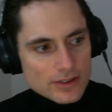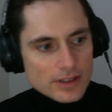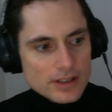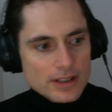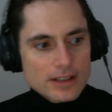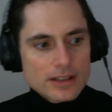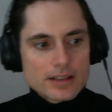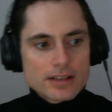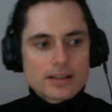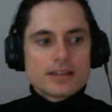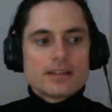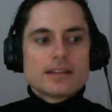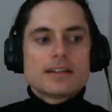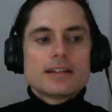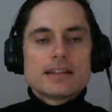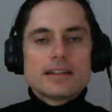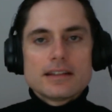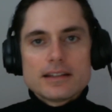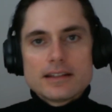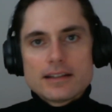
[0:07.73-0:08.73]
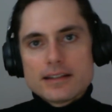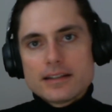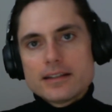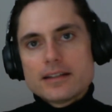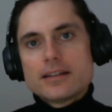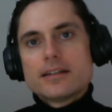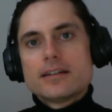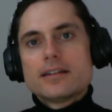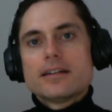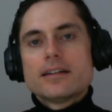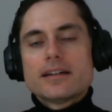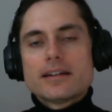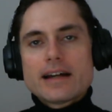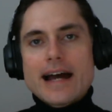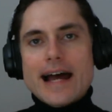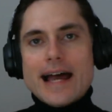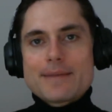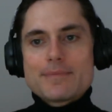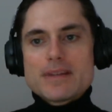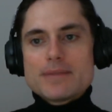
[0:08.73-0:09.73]
in the
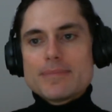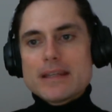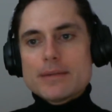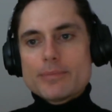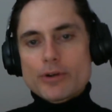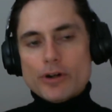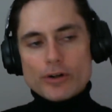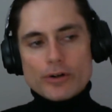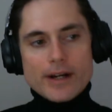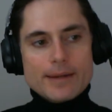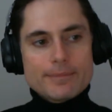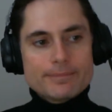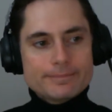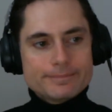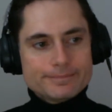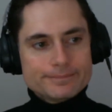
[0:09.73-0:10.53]
IBP program.